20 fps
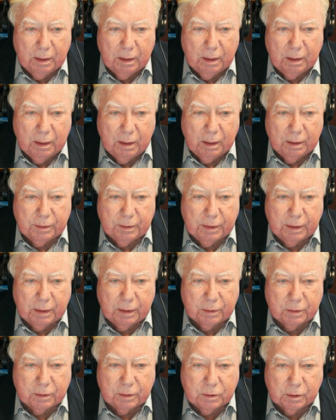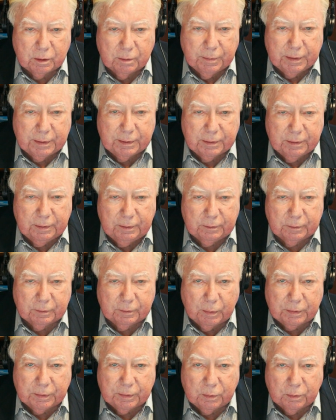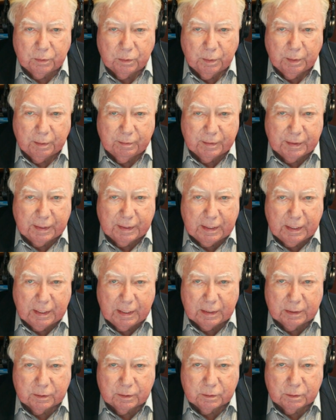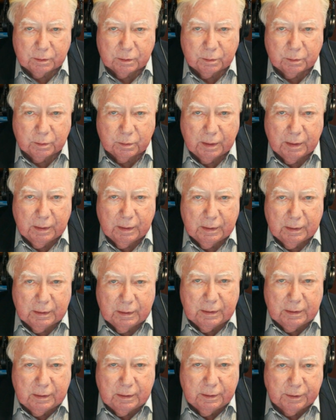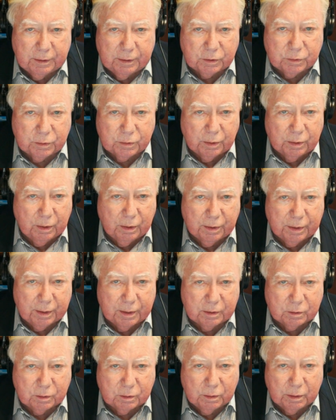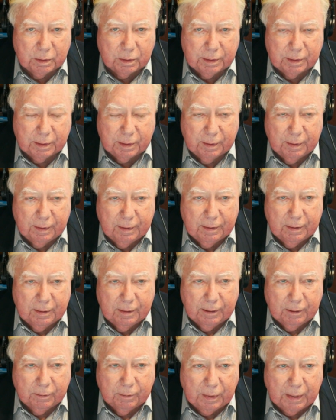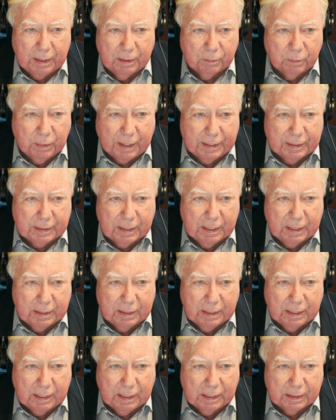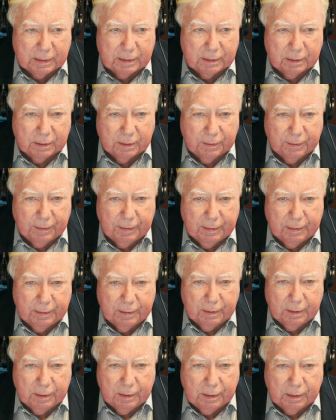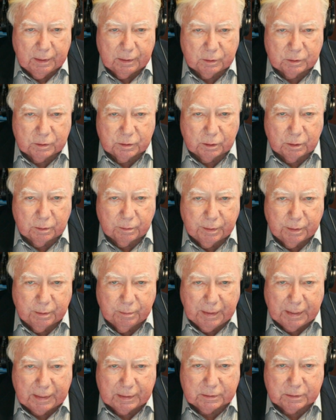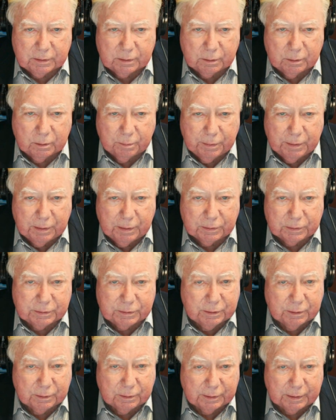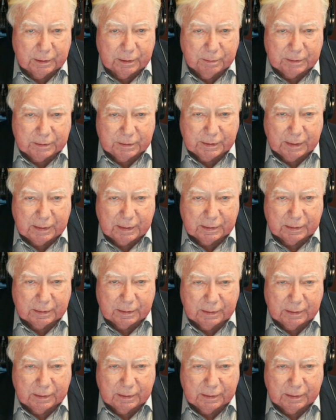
and they are determined to do whatever they can to destroy all that is good, eradicate God, and serve their master, who appears certainly to be Satan.